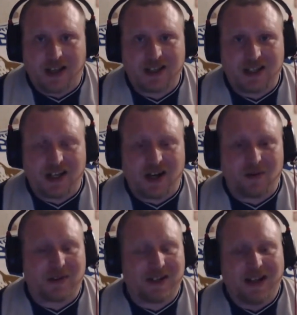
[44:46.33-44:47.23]
You
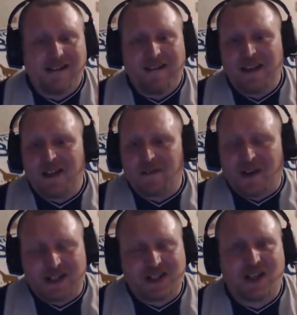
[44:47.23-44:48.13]
know,
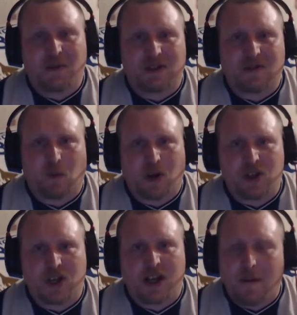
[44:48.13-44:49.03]
thanks so much for
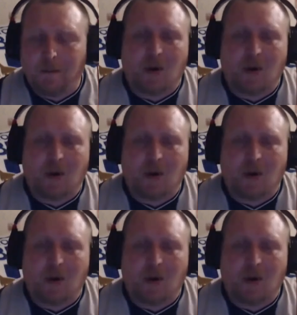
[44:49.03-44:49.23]
watching.